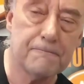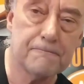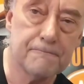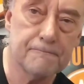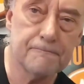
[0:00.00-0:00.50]

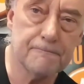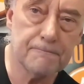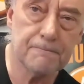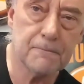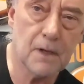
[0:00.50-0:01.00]

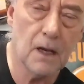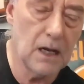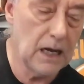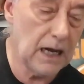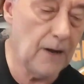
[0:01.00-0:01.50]

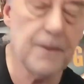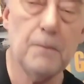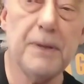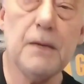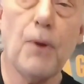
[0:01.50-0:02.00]
and the
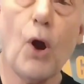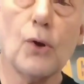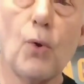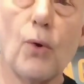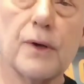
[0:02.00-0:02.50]
B
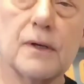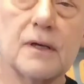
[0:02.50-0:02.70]
bar chord.